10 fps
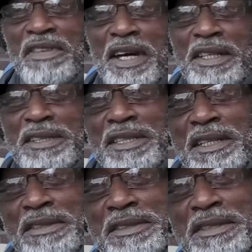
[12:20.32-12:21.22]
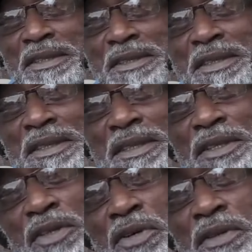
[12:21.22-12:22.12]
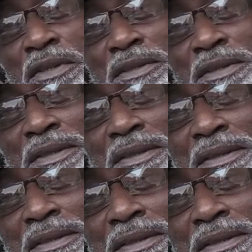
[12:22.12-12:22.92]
find it, and you know. Yeah.